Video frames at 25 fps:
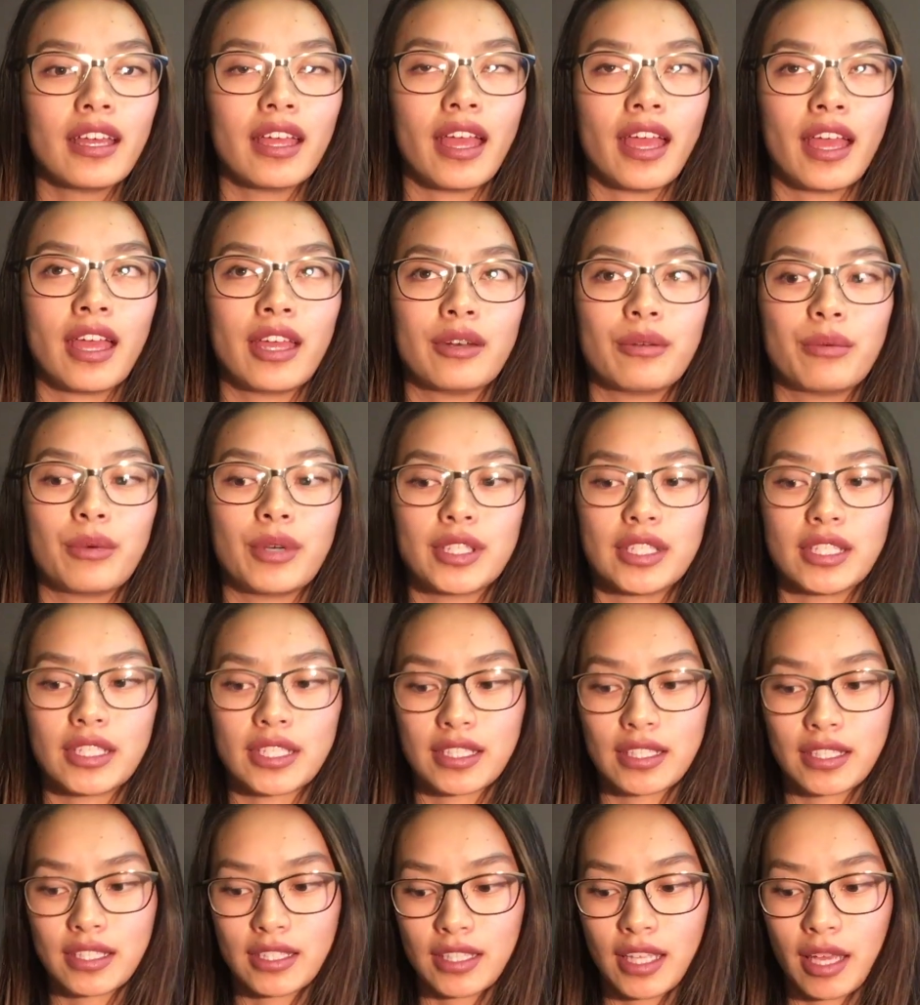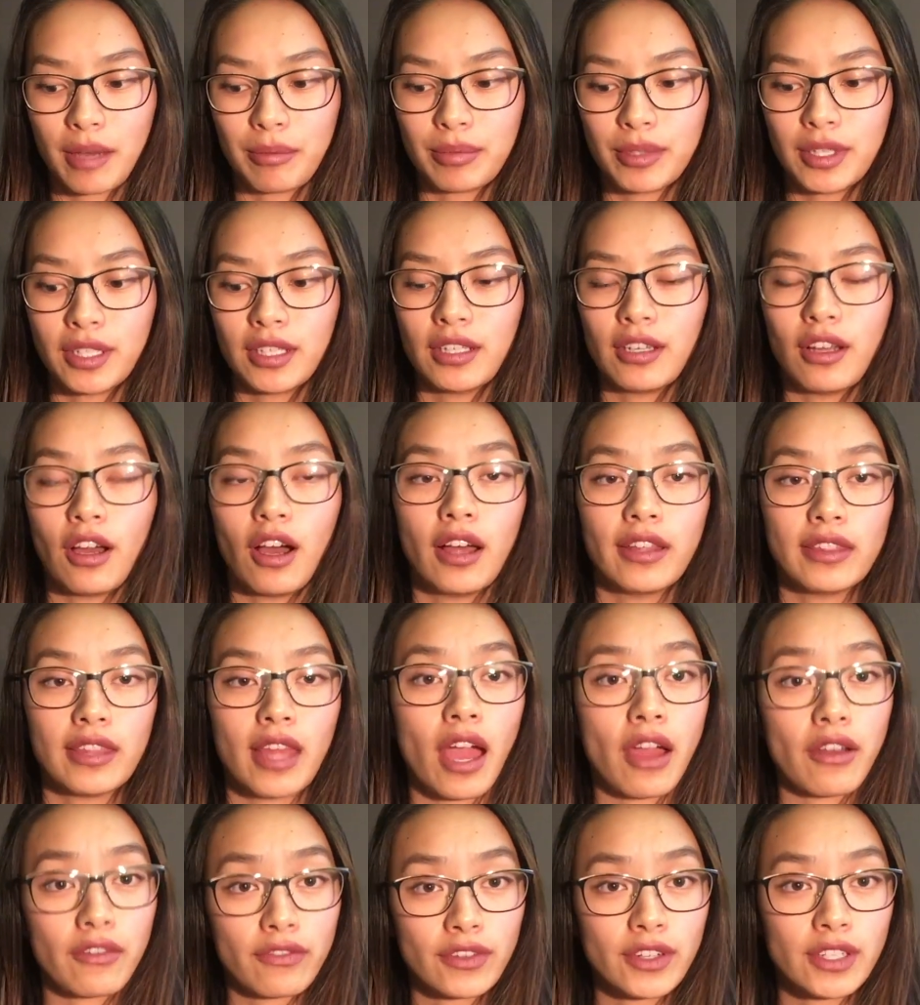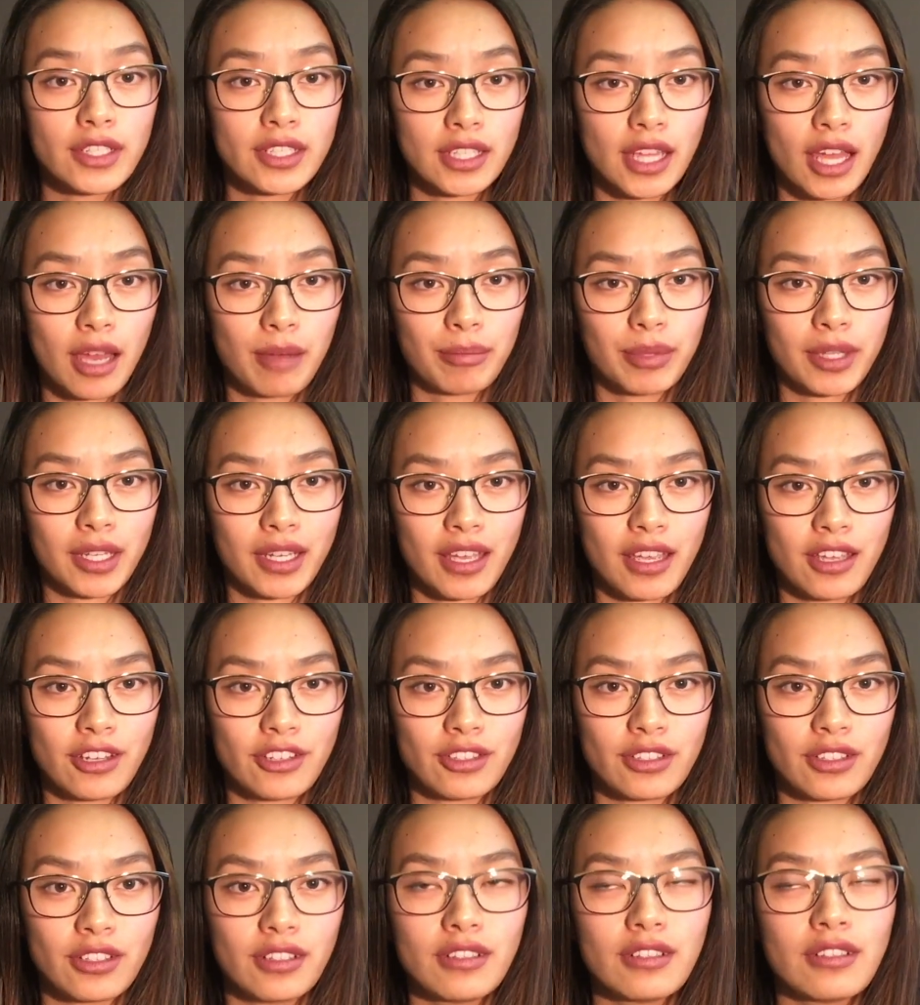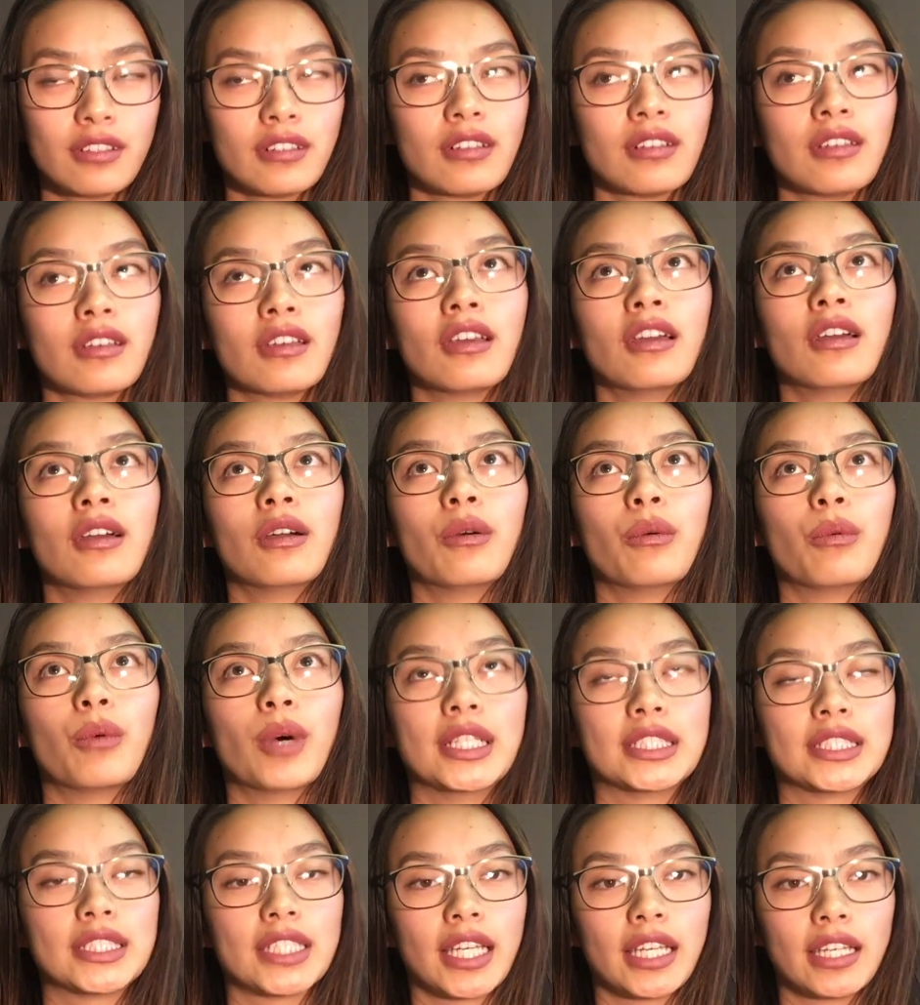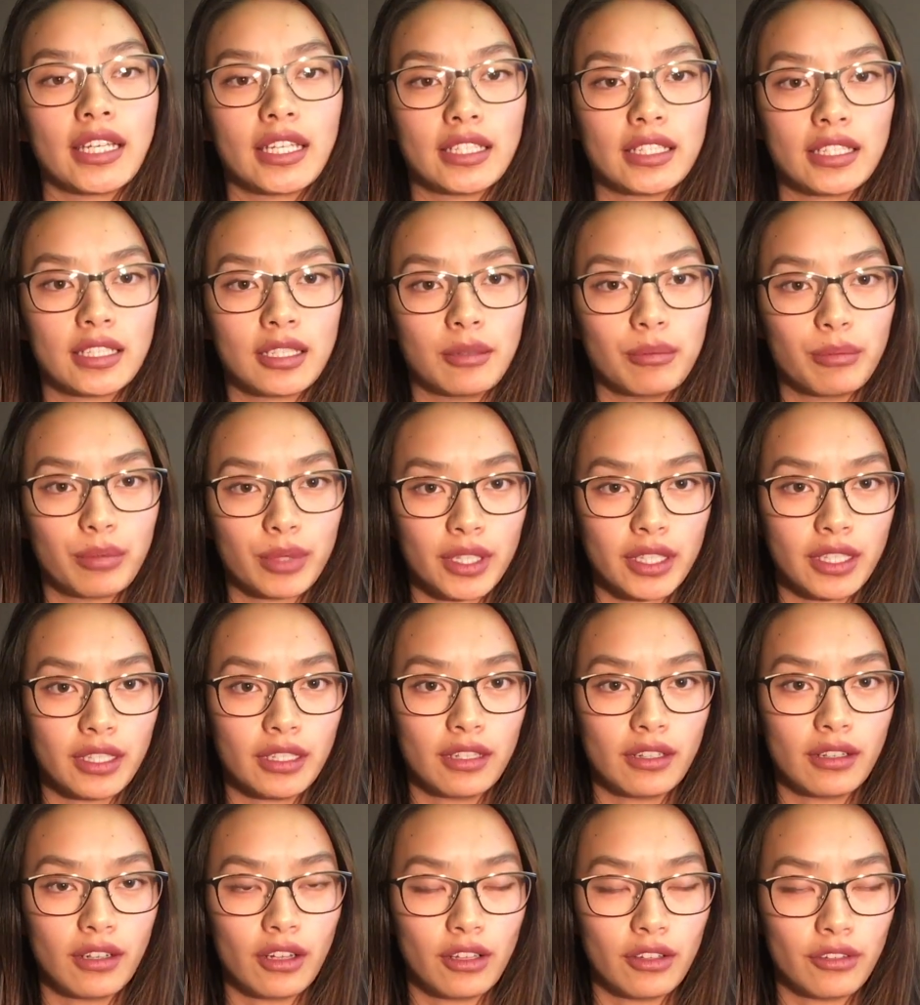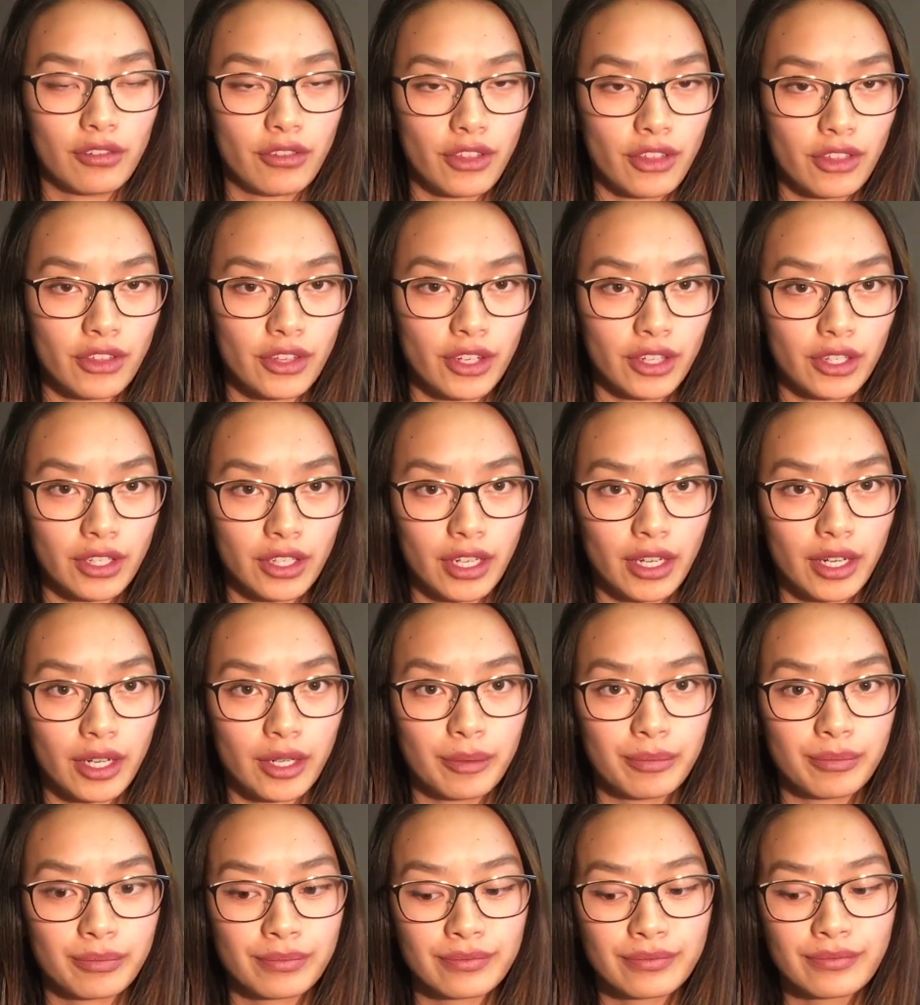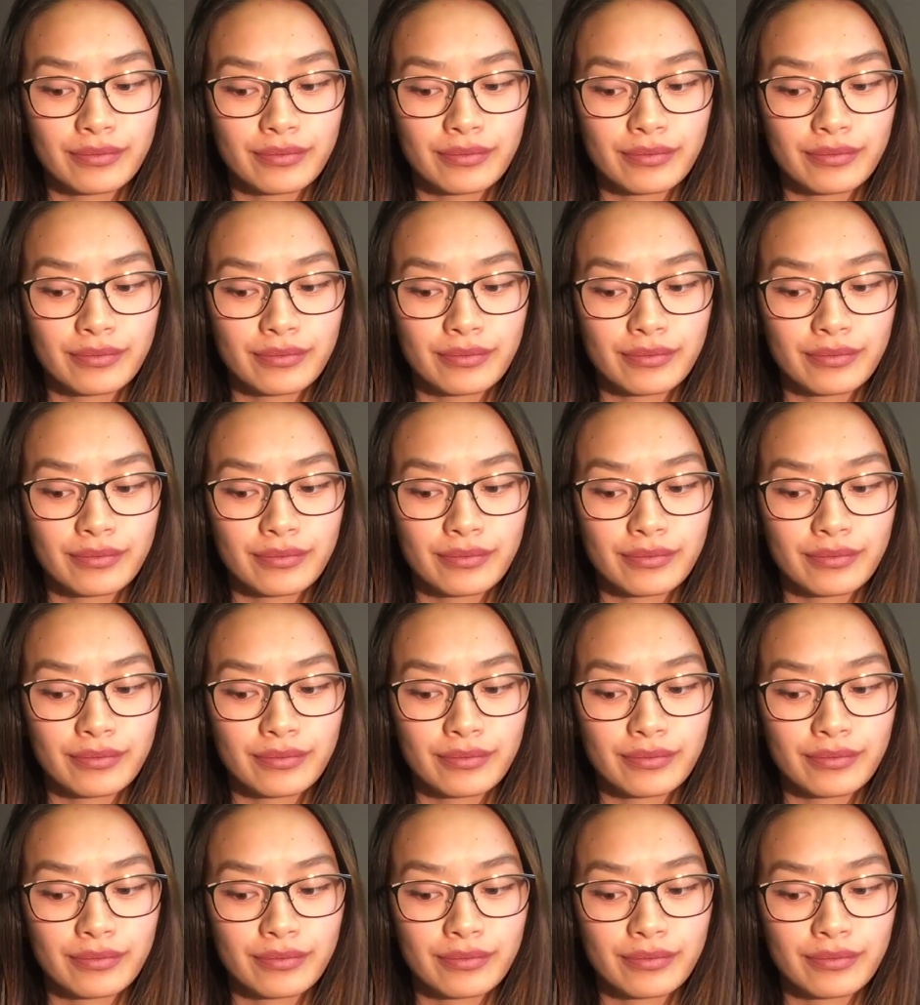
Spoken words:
and was accepted on that first application once I had completed all of third year.